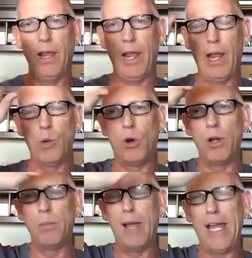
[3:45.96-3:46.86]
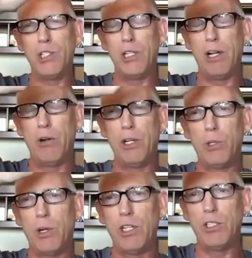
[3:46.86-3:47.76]
and one imaginary
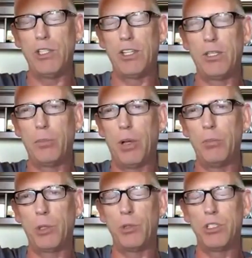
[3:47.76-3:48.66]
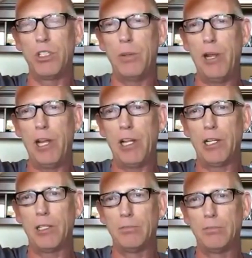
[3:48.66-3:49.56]
choice that the public was demanding?